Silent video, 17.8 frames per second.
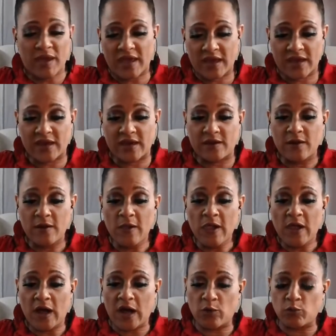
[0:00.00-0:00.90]
paid,
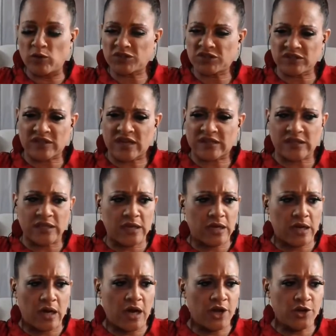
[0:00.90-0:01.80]
which is, I
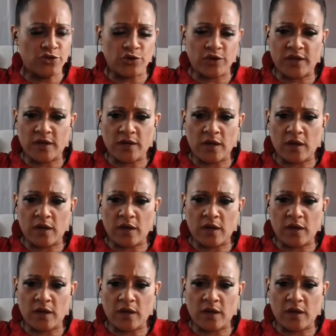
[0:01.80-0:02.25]
think, $140.